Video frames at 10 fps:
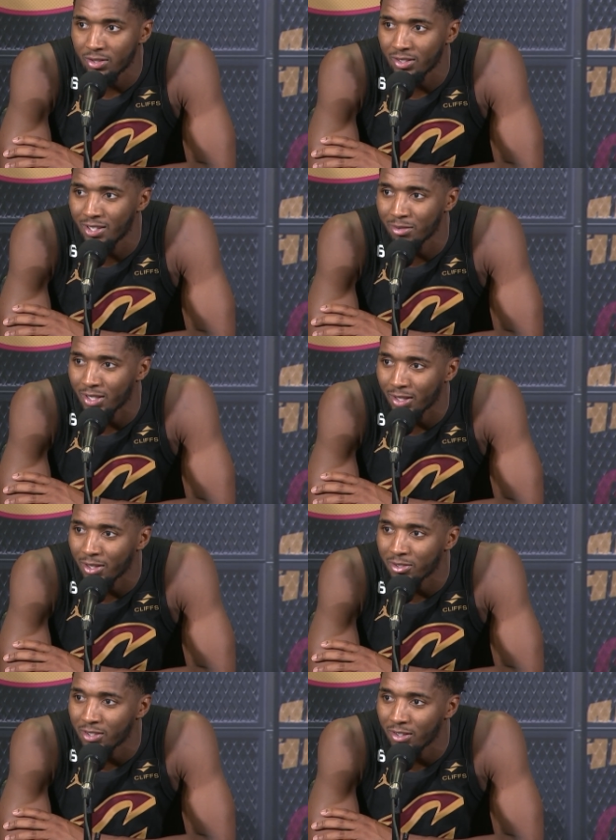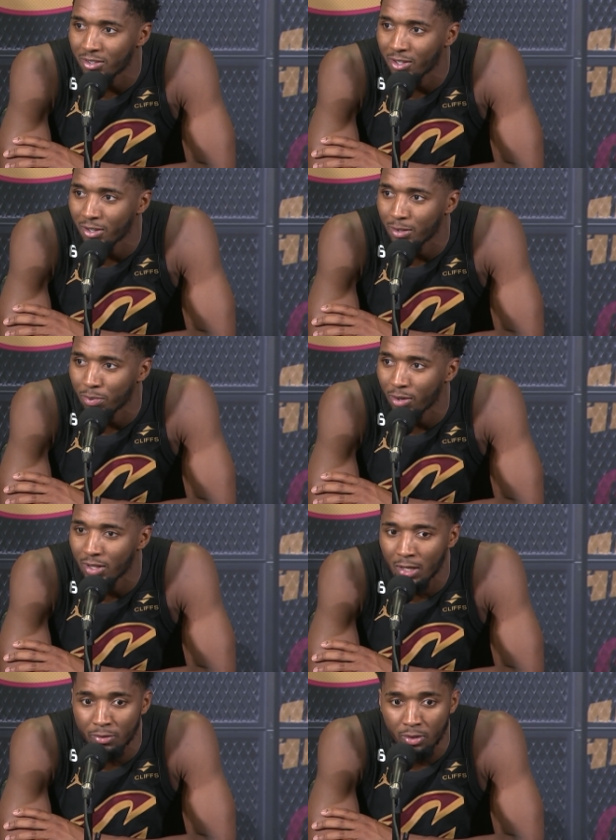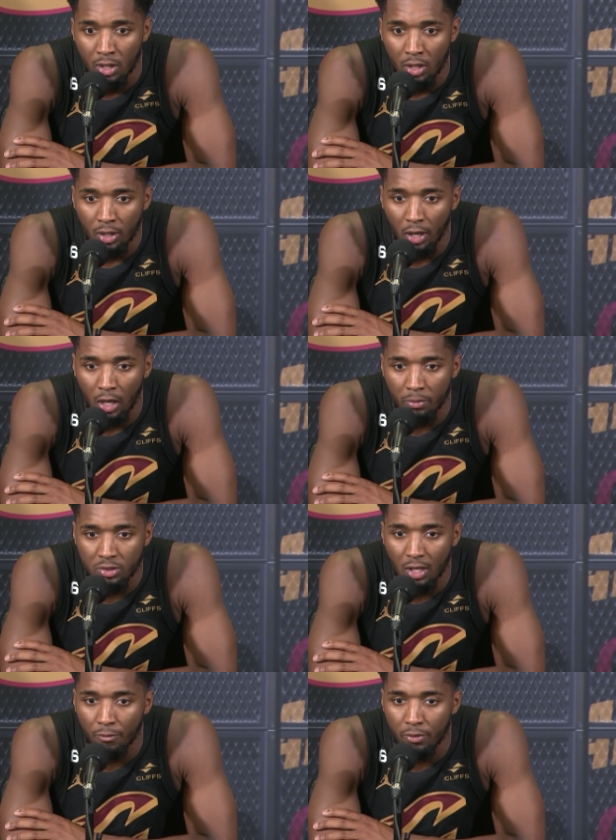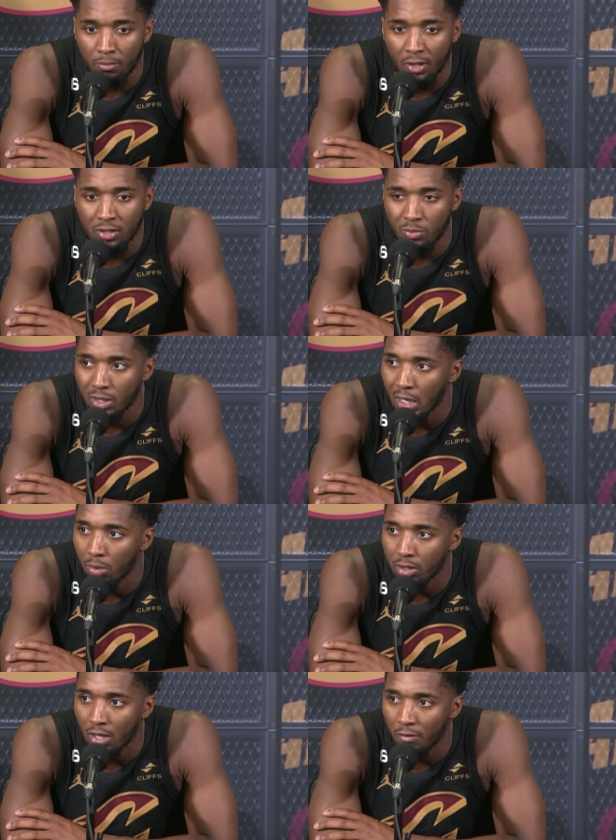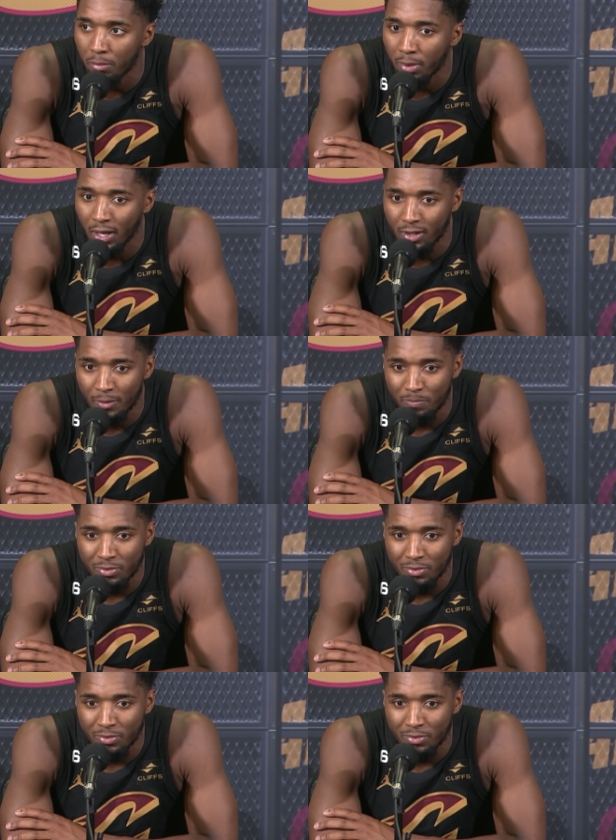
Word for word: since he was like 13 years old at the pro level, um, it's definitely missed, and we can't wait to have him back.